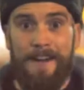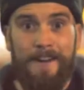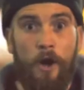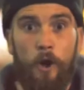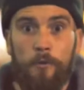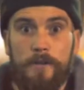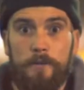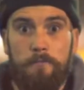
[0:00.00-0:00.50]
fine,
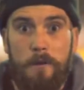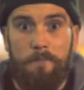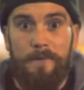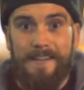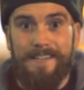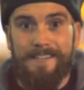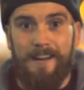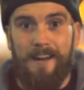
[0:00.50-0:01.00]
holding up a
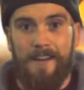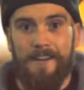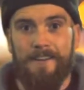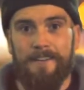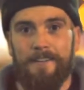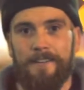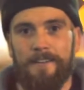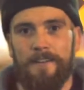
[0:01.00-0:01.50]
big sign.
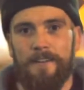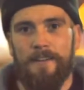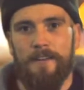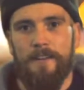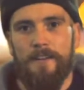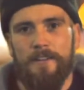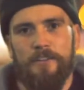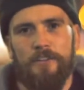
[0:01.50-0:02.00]

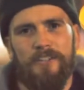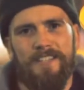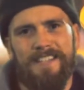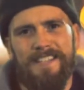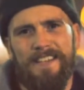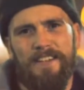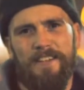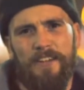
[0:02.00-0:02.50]
You could
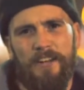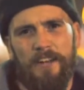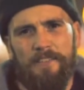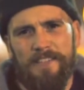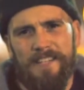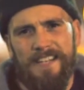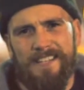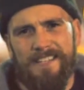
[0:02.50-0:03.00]
see the
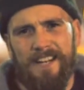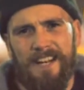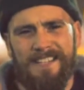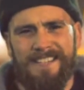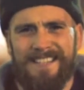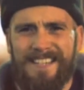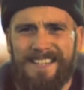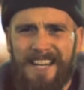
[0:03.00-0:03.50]
nerves in his
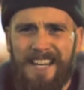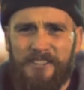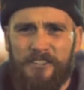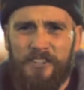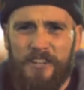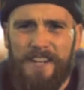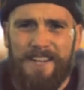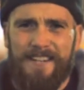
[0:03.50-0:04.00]
eyes and the
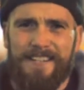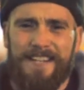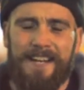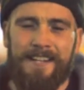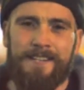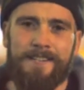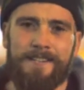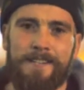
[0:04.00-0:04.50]
tension in his
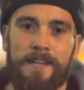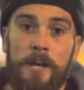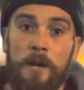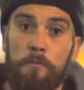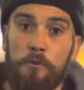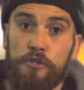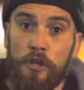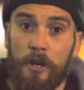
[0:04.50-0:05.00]
hands.
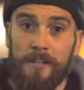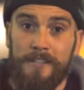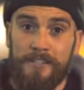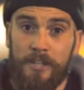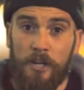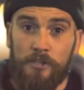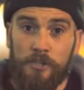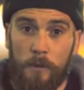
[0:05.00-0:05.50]
Well,
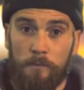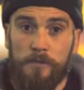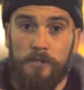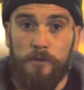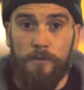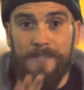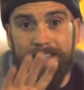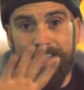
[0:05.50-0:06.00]
Charlie's got a job
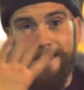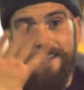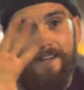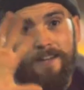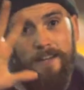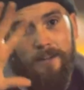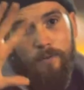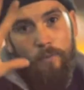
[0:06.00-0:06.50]
to do as he
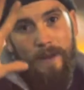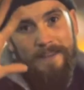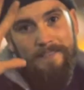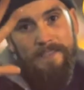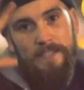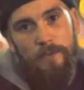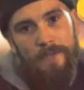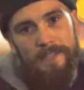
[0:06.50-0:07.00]

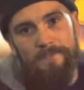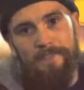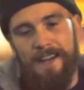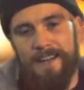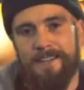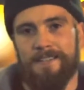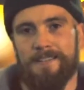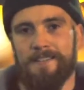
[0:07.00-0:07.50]
waves to his
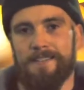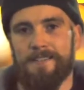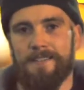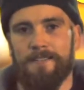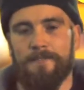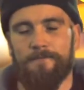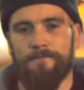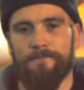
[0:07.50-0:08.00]
fans.
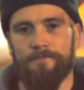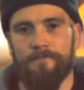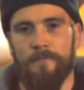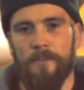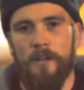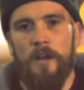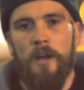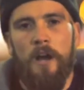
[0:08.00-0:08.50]

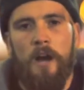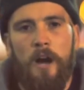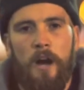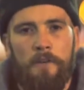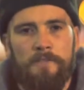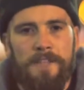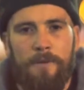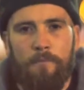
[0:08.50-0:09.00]

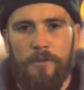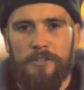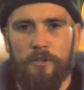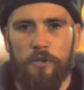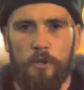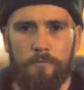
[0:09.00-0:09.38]
Half-time whistle